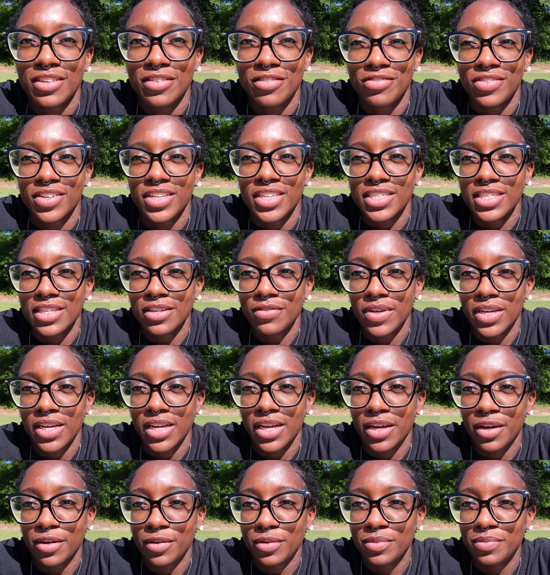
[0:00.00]
finish the
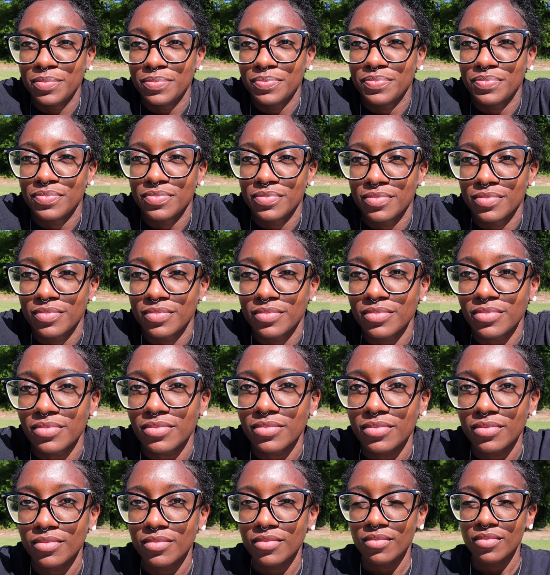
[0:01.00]
video.
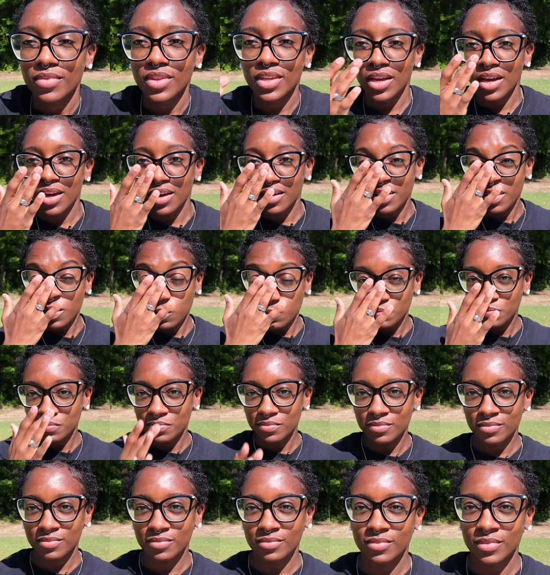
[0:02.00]
Now
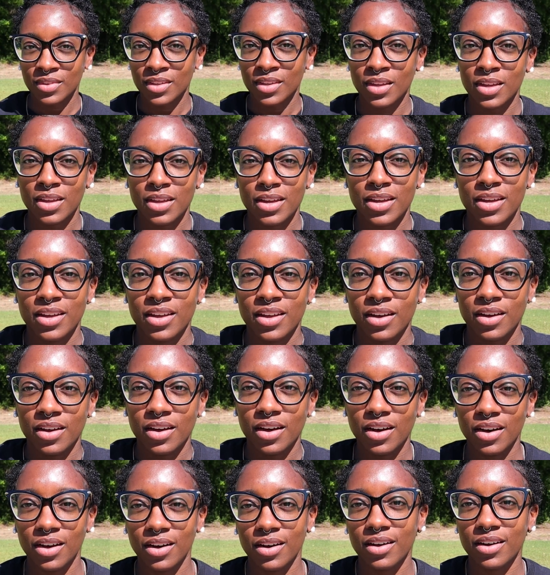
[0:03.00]

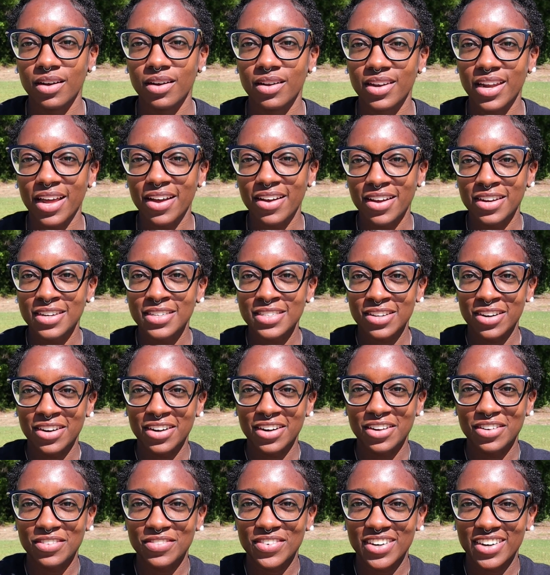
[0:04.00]
I gotta
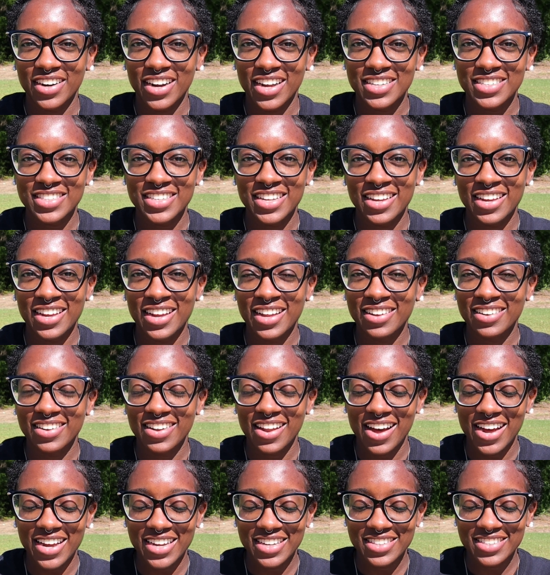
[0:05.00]
start over. I said a
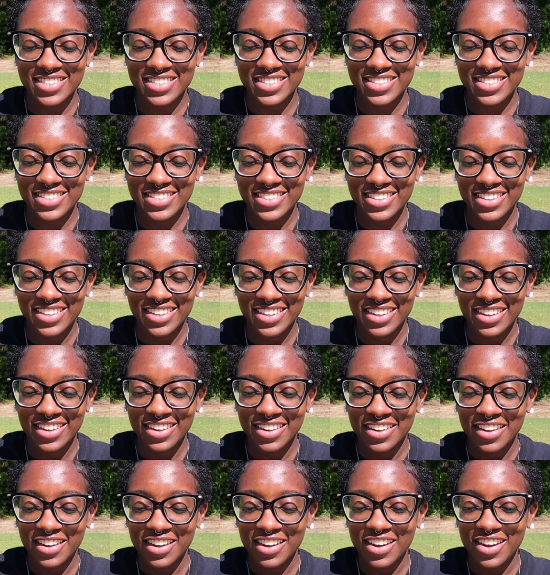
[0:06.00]
lot.
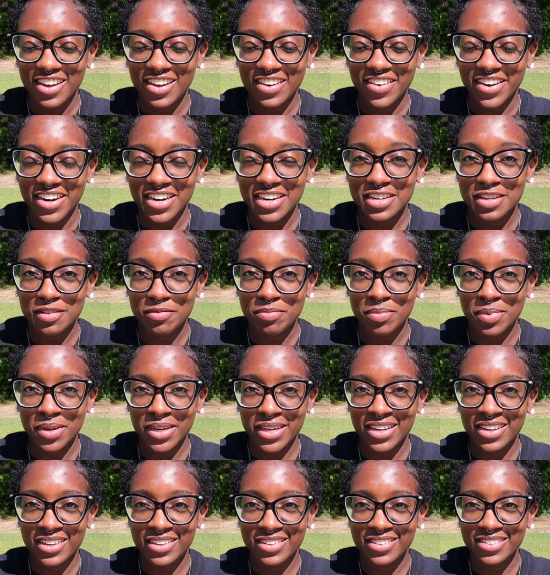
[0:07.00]
All right,
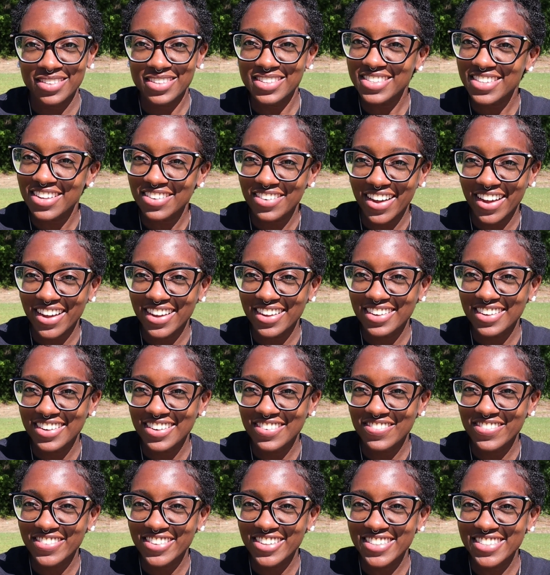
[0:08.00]
but it's okay.
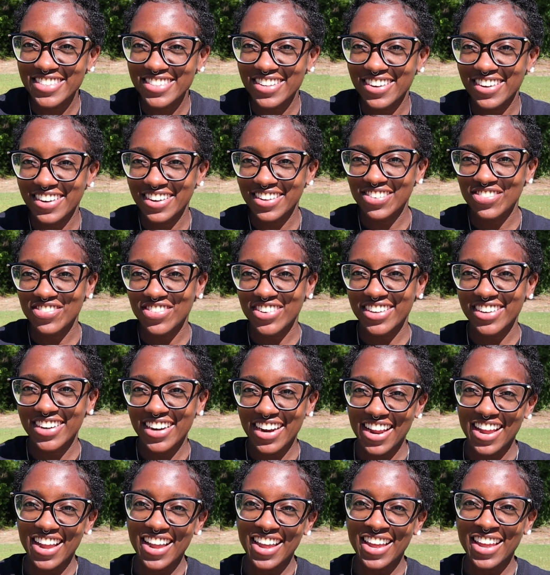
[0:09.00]
We're gonna start over
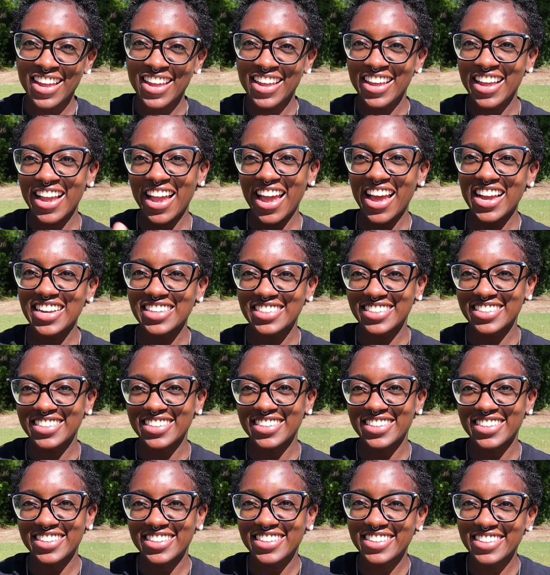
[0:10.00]
and
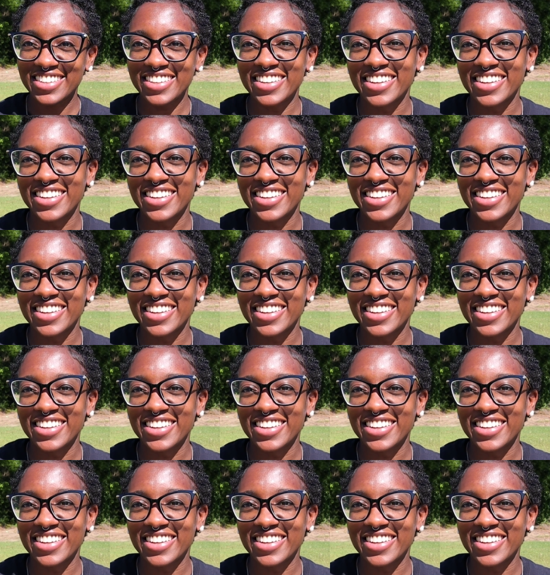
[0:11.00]
action.